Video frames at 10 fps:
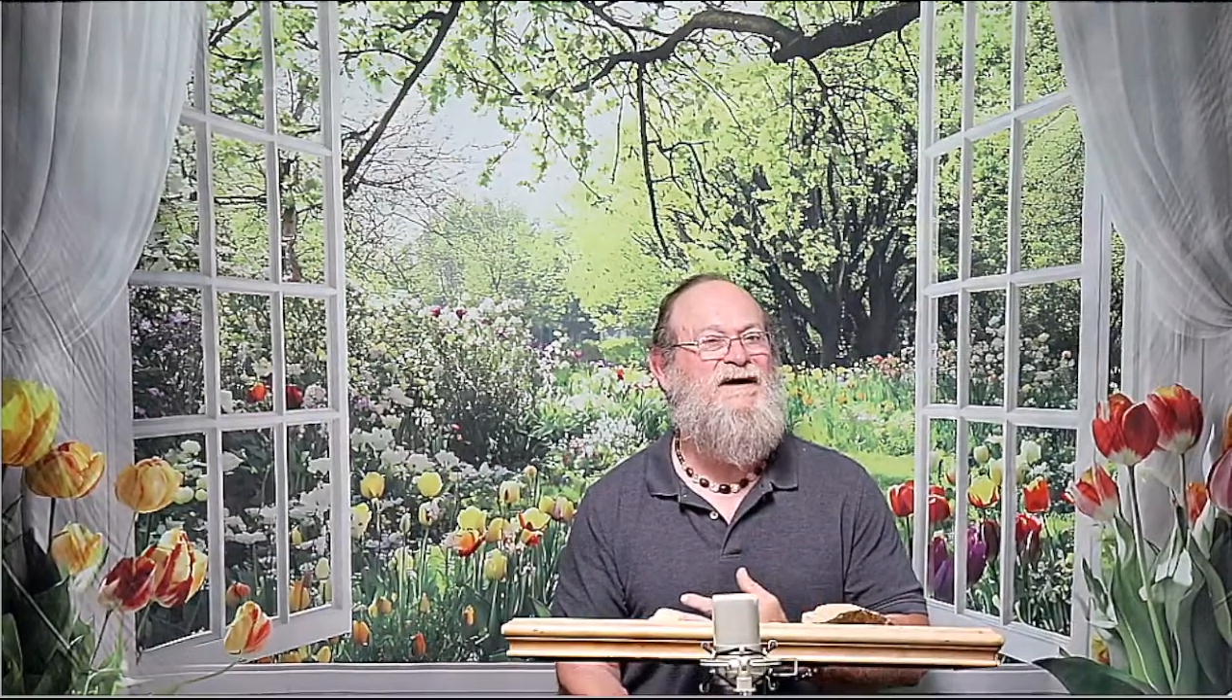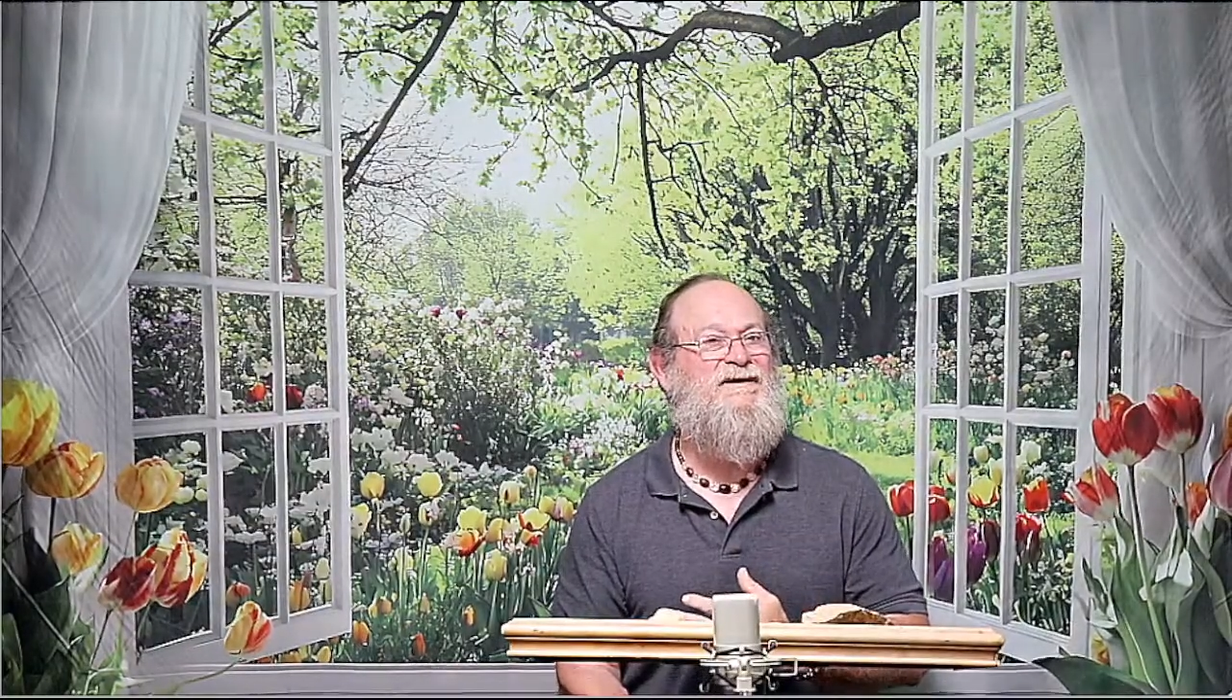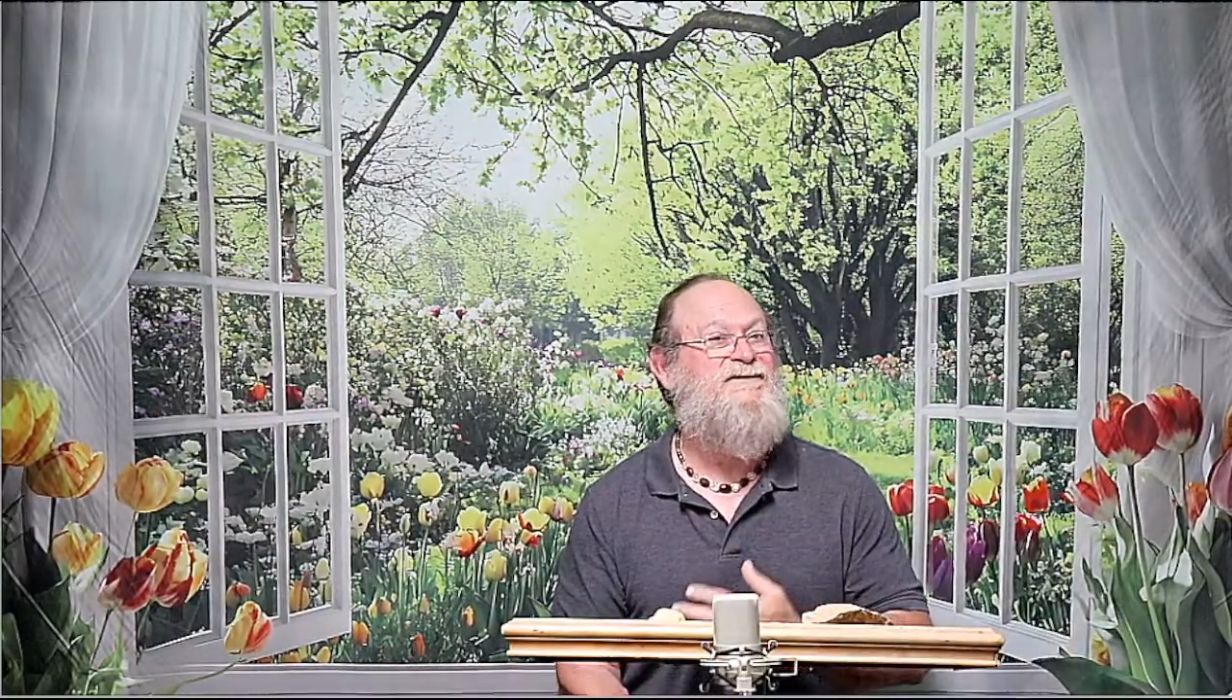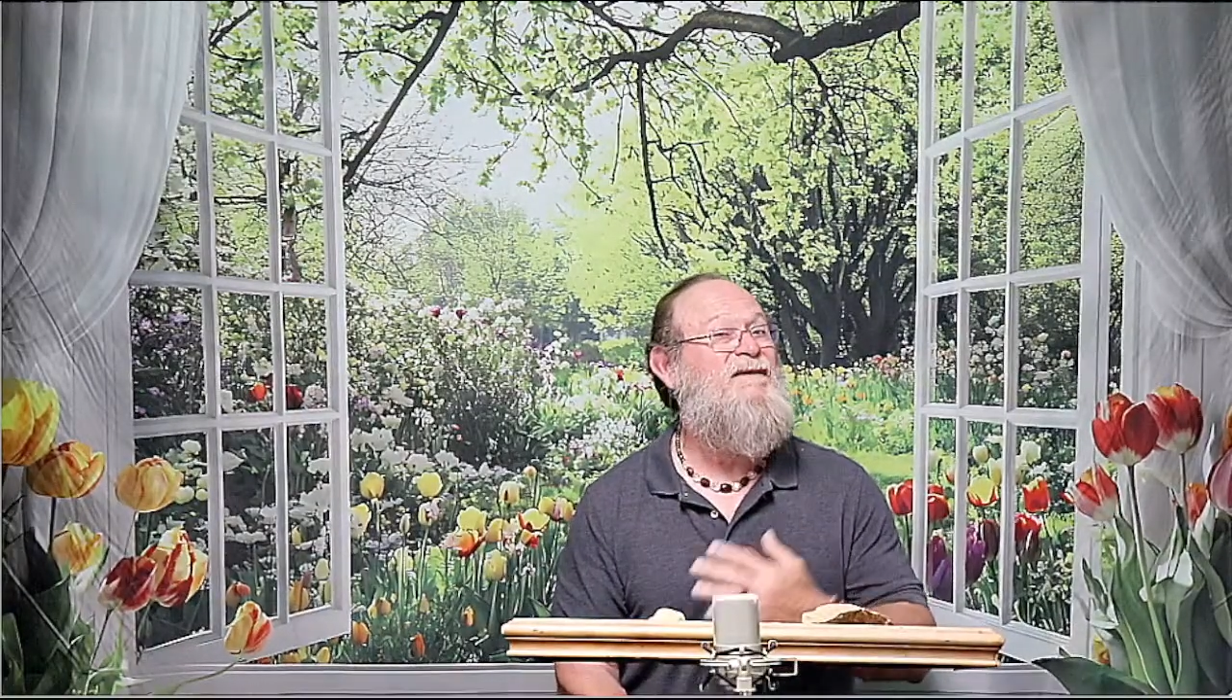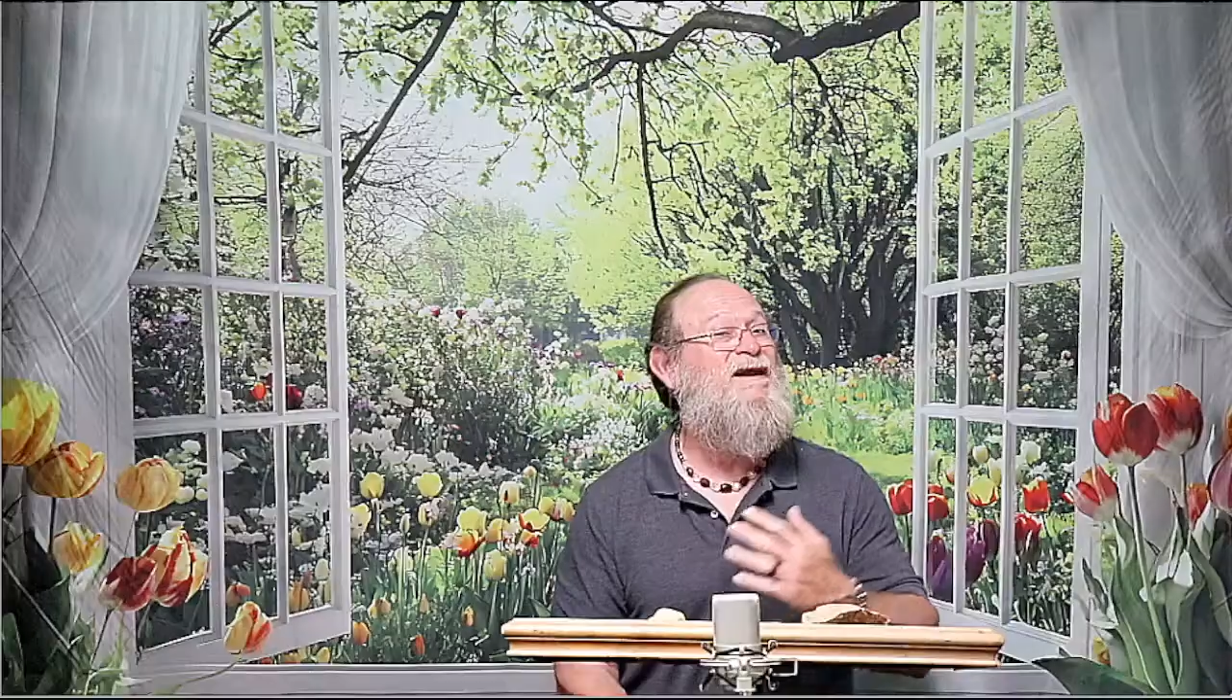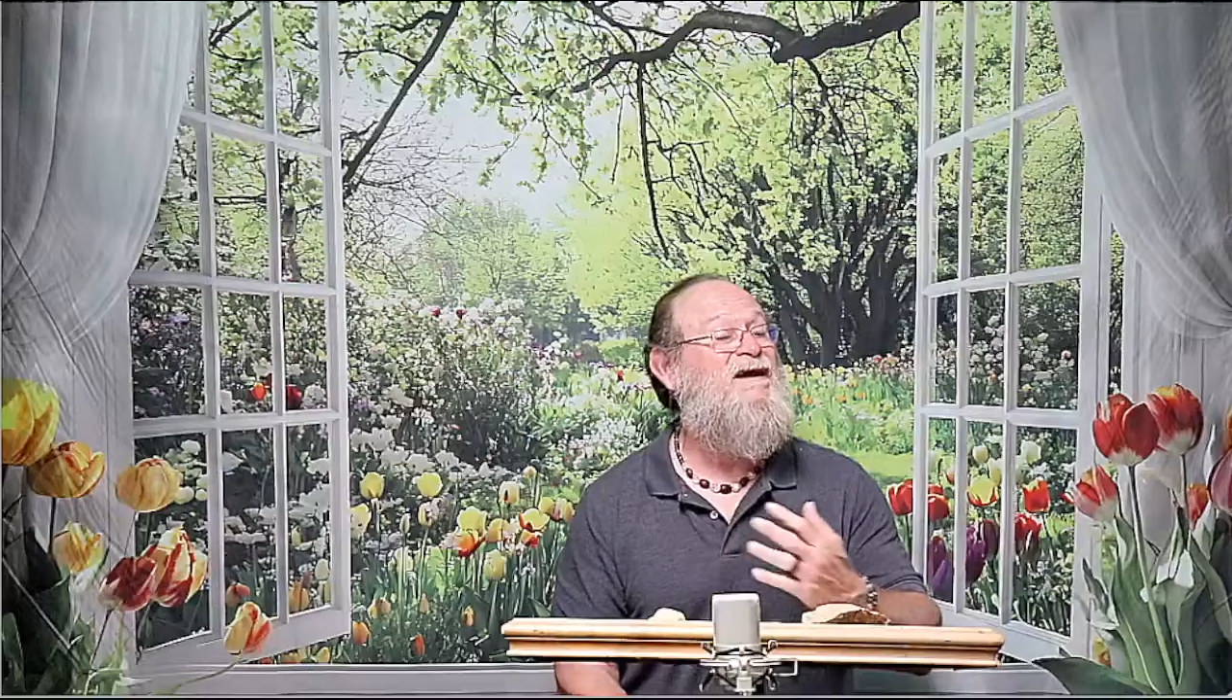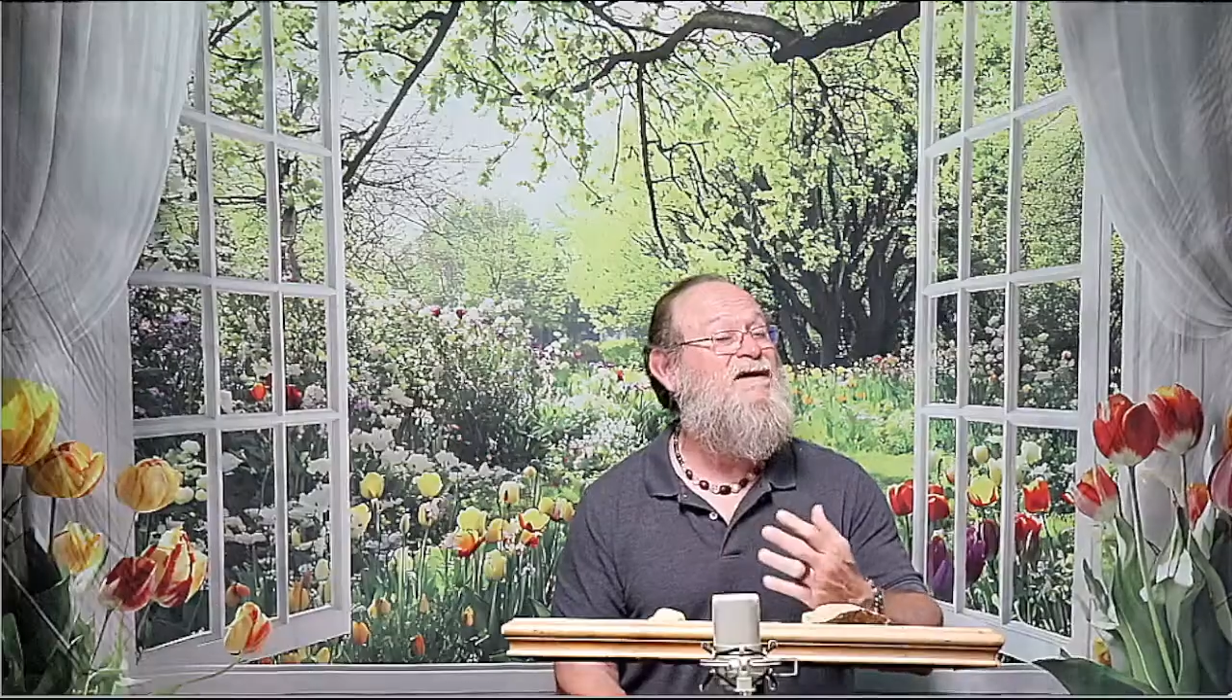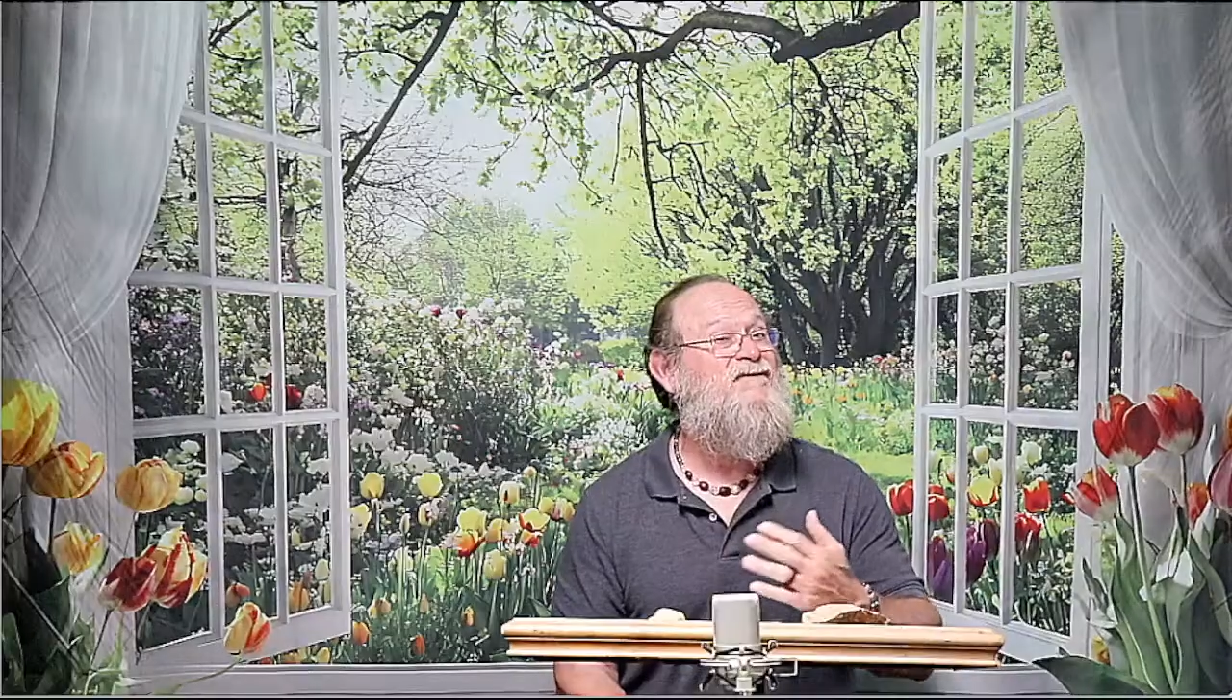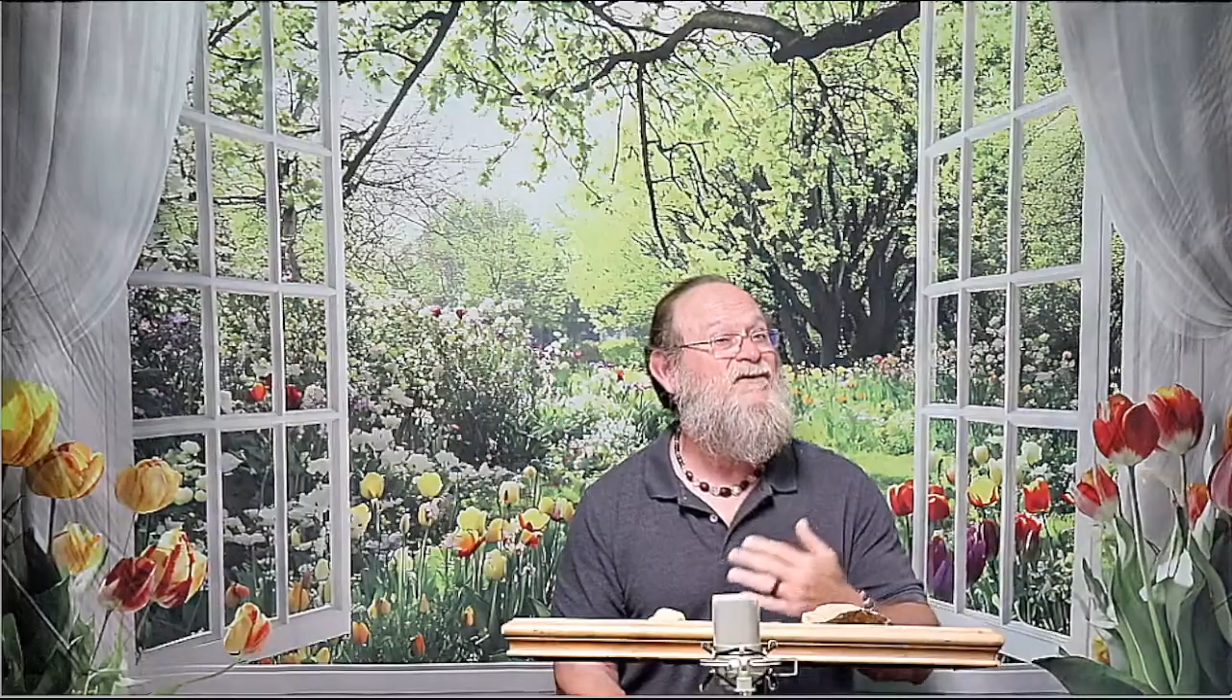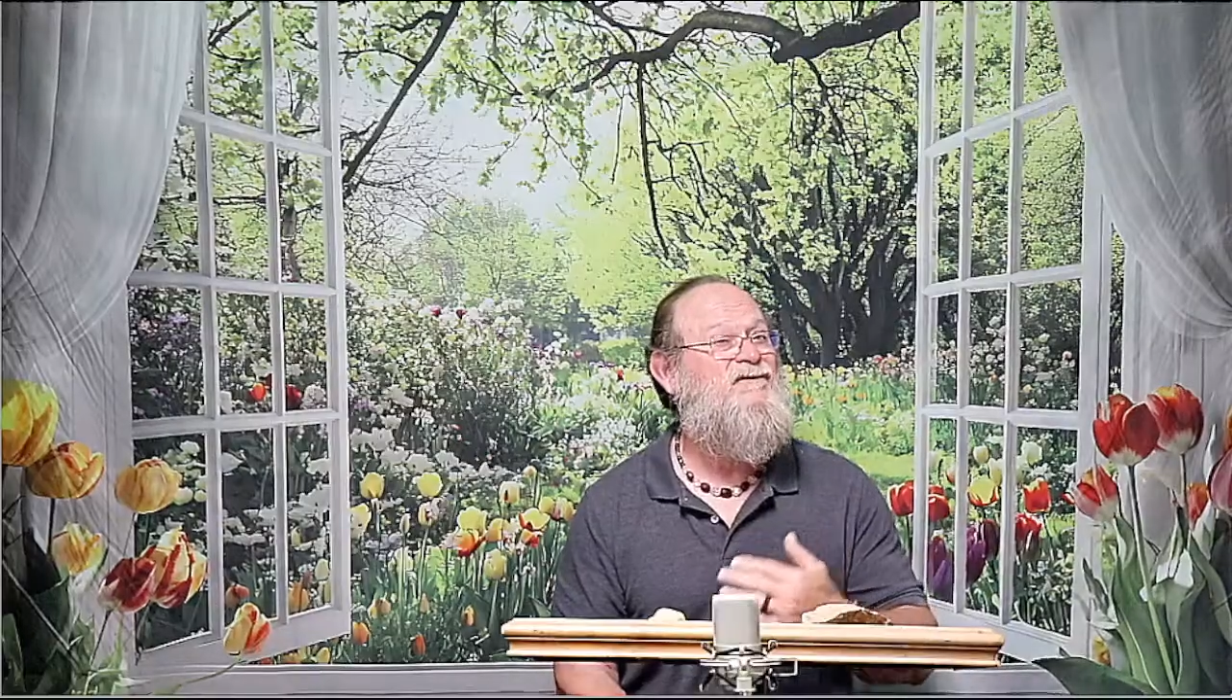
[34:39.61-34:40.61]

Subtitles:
Many of you have